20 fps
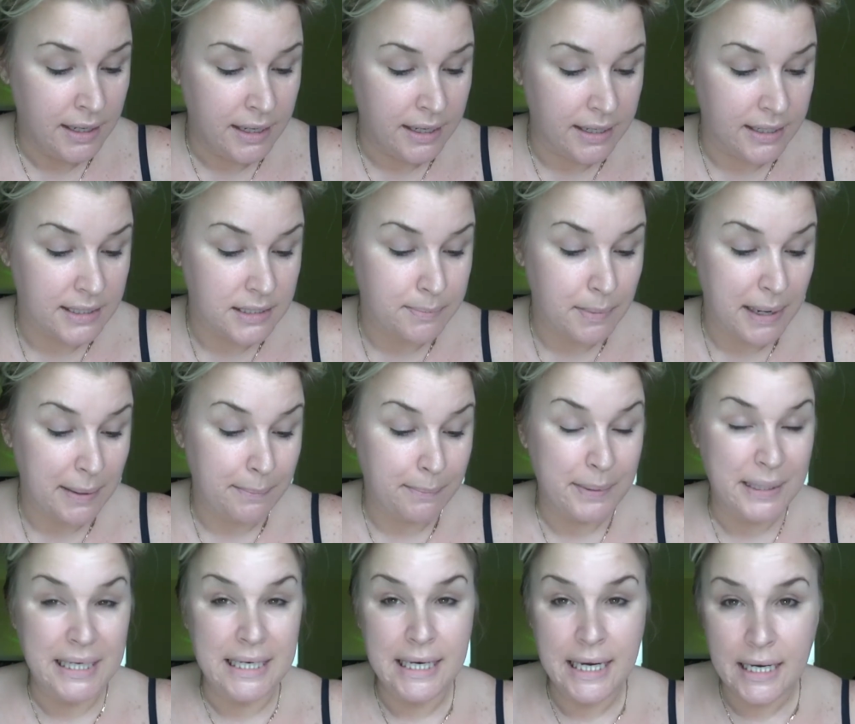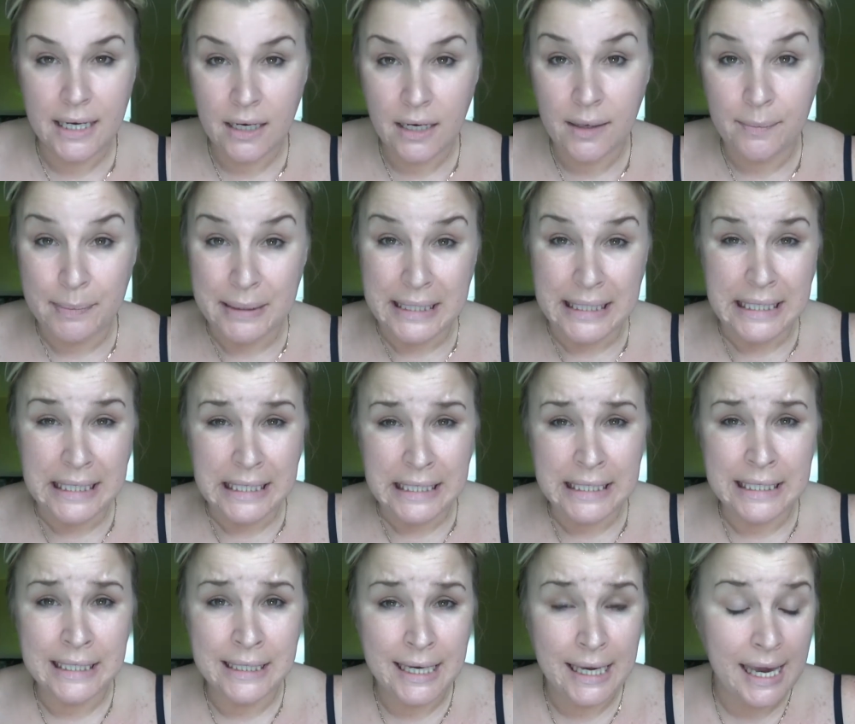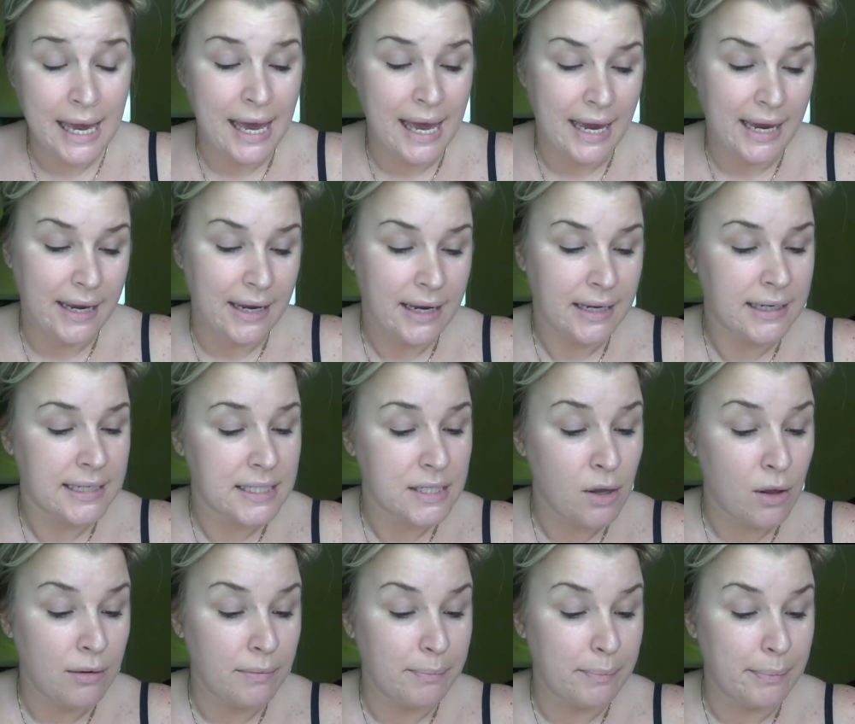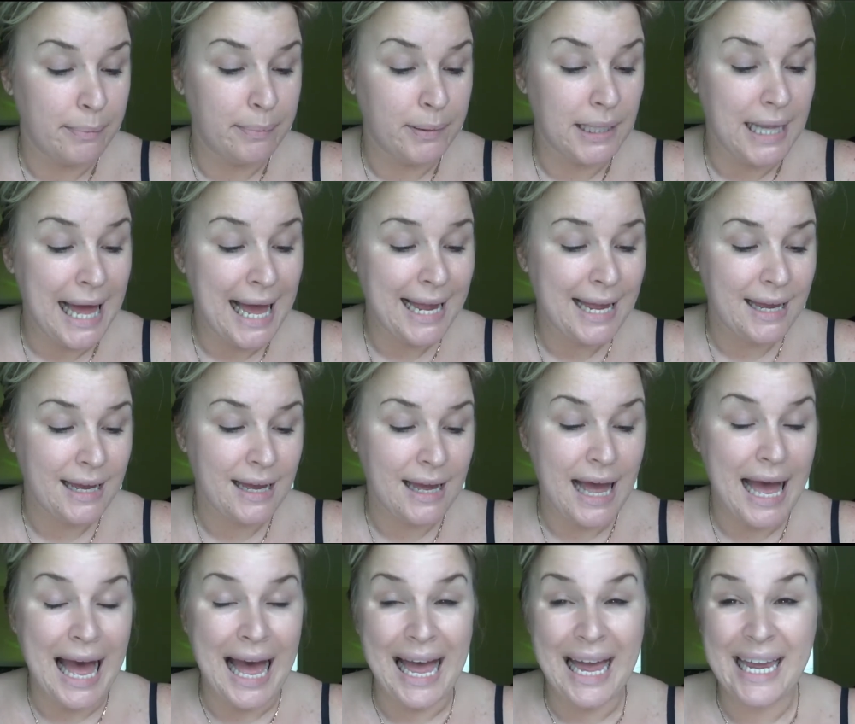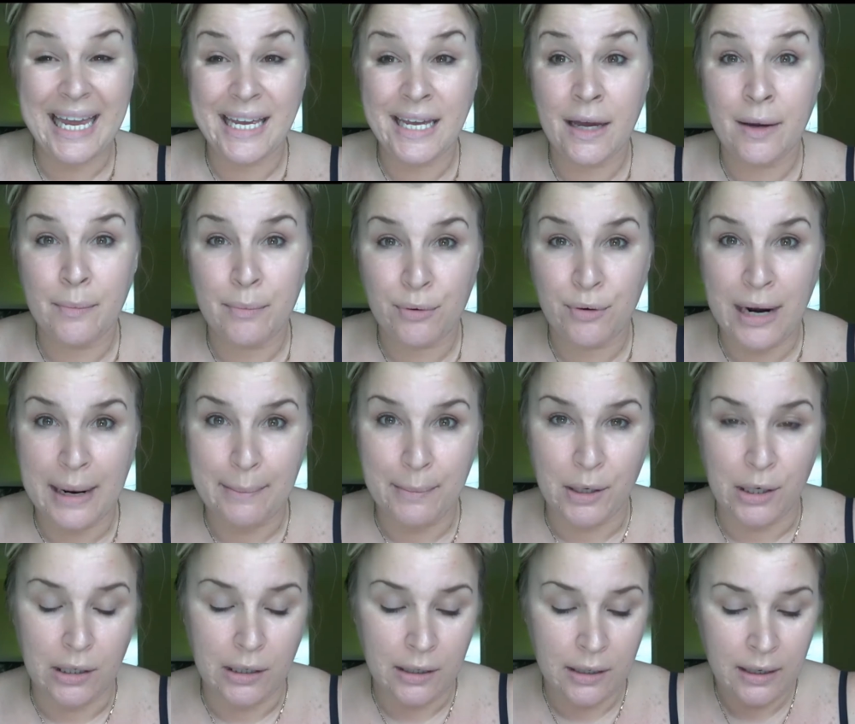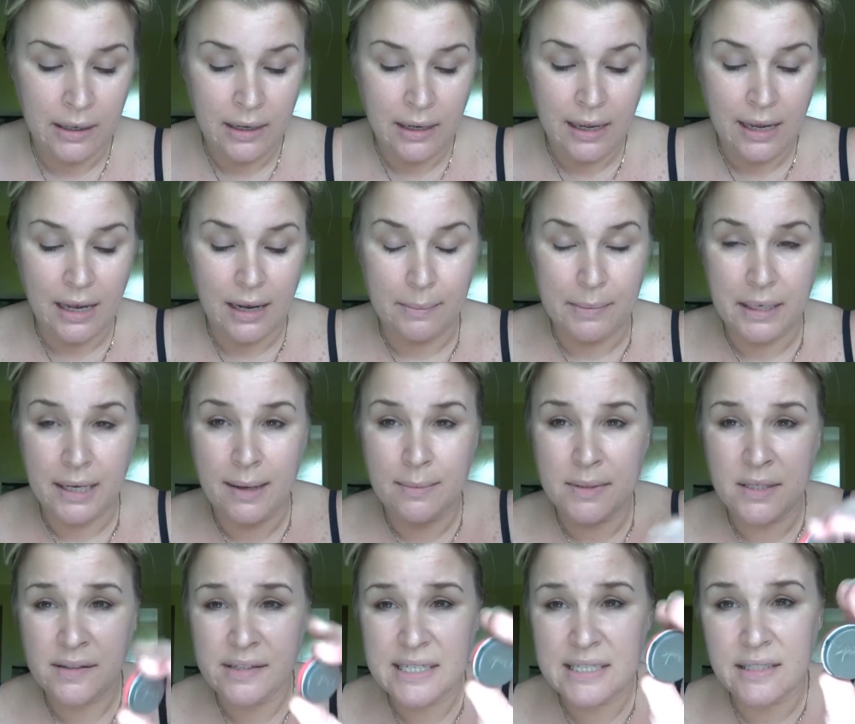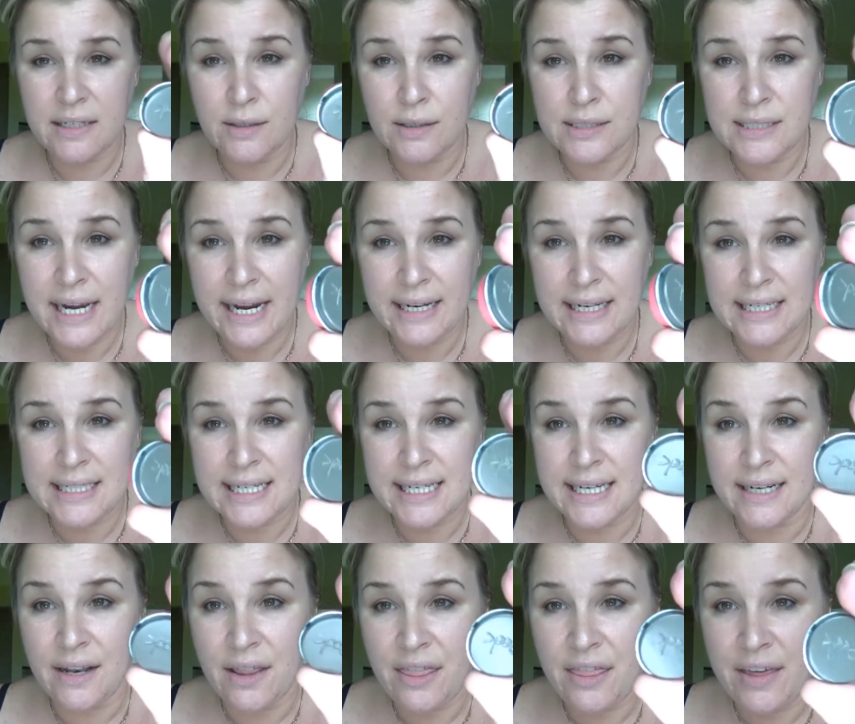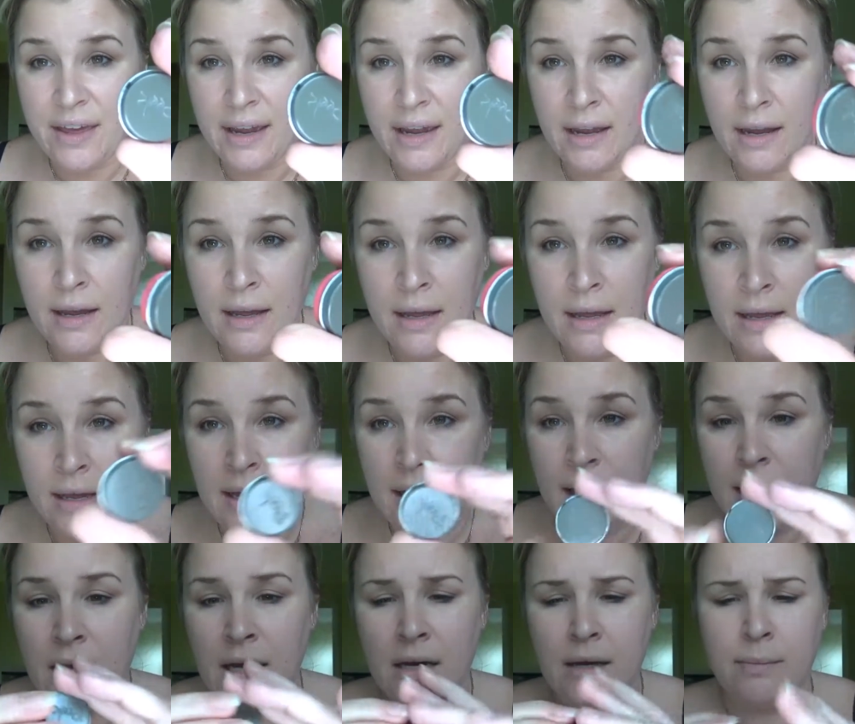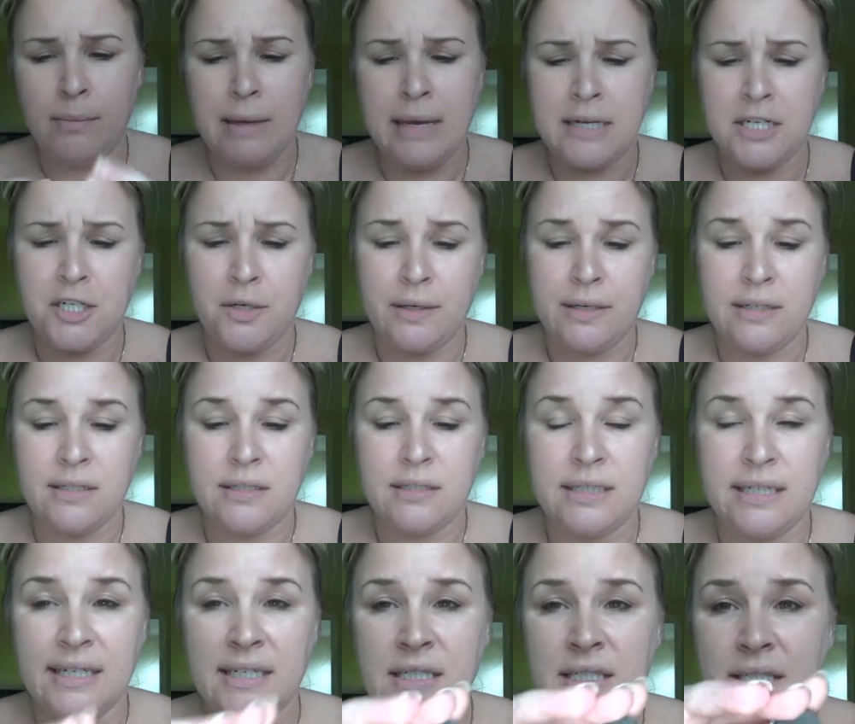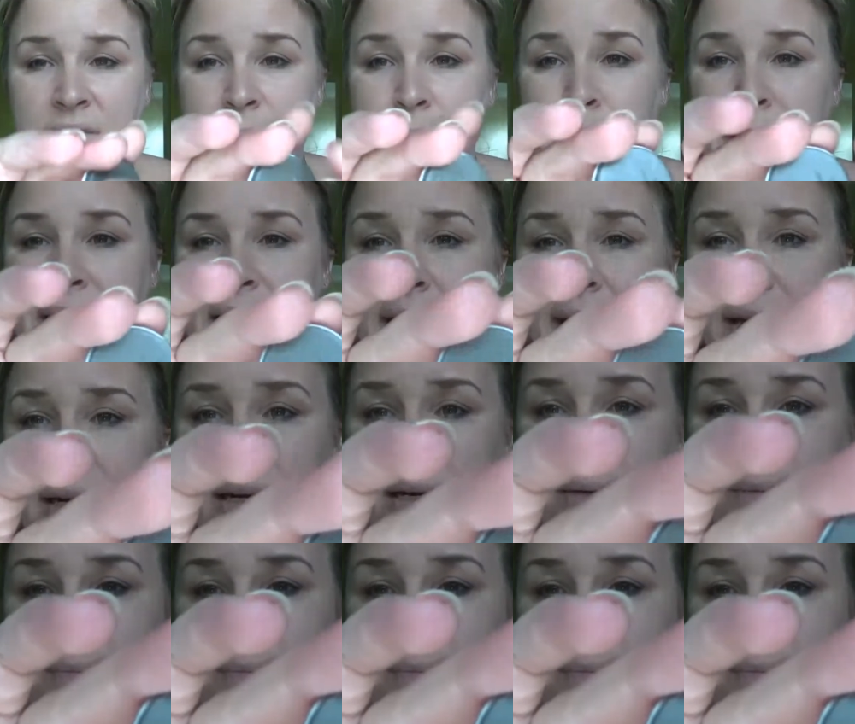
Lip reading: It's by Peek, P-E-E-K, and it's called Black Eye Primer. It comes in this little tiny tin thing. As you can see, it's Peek.